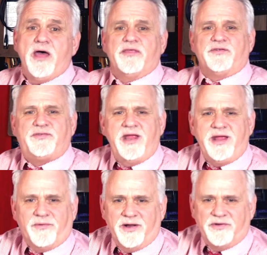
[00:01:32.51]
The
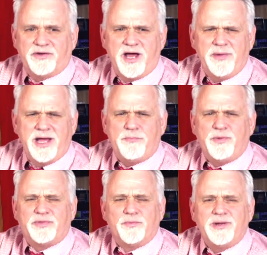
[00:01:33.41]
secret is coming up
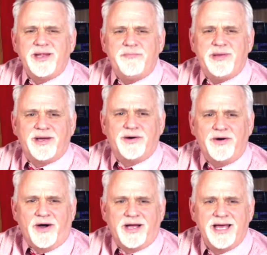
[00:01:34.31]
with the really big
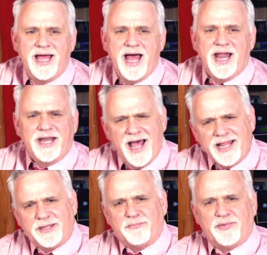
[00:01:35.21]
hook,
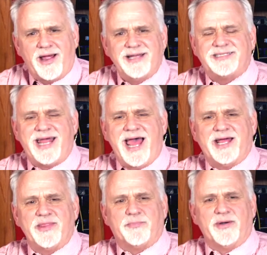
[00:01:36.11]
not the price
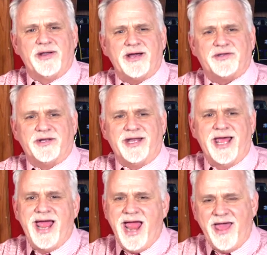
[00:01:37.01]
tag of the production.
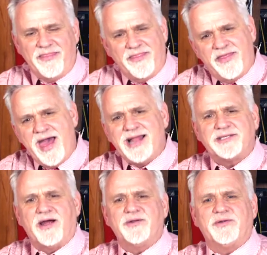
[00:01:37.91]
And that's
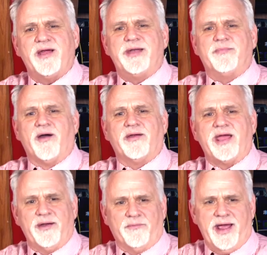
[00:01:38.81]
our trademark
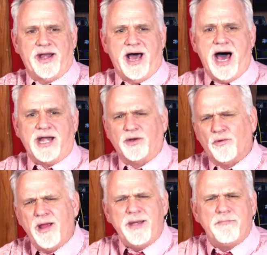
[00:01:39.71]
at Red Hot.
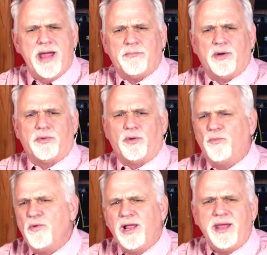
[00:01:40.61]
Great, memorable,
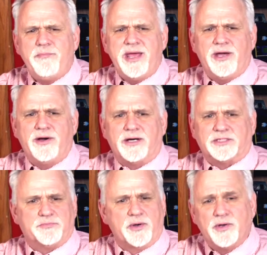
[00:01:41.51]
really big
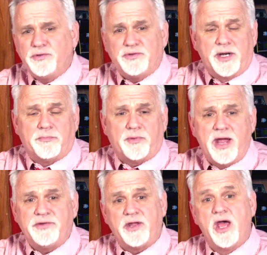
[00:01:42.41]
hooks produced at a
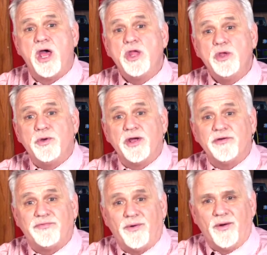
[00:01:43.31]
price you can
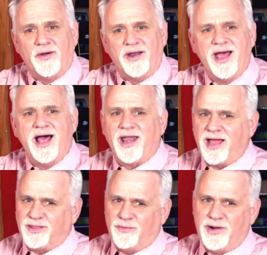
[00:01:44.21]
afford,
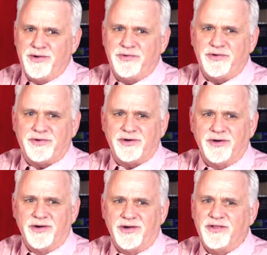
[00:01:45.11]
like the one you just
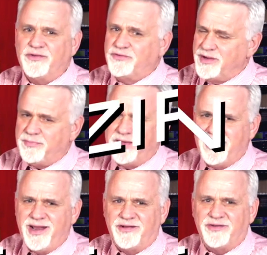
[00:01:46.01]
heard. Zip
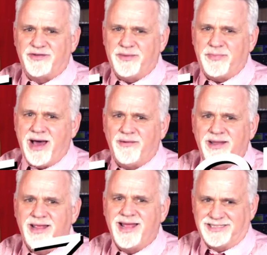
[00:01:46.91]
in and zip out
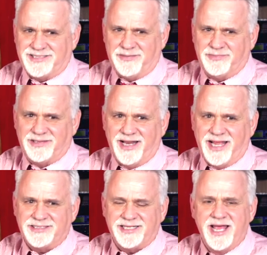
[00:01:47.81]
at Zip
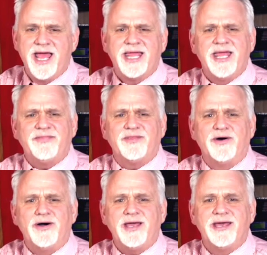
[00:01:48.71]
Clinics. Get the
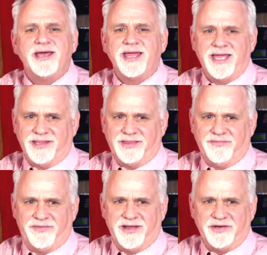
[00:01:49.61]
hook, get the
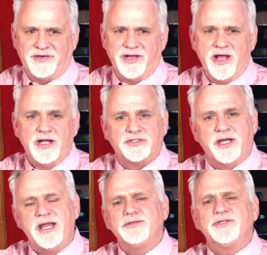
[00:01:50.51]
fish. So
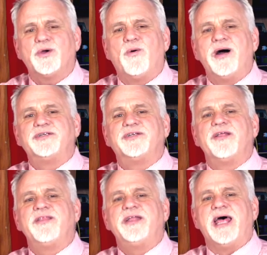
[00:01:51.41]
here's the question
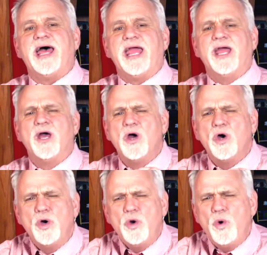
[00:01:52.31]
of the day
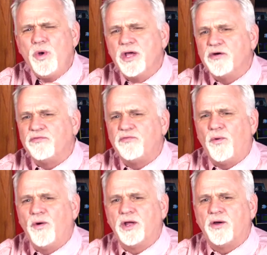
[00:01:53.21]
Who can
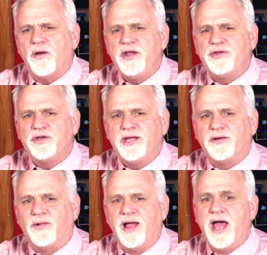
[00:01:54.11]
afford a great
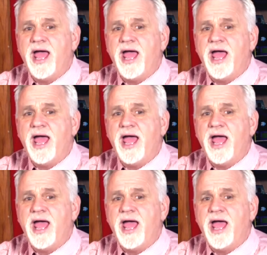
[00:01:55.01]
jingle?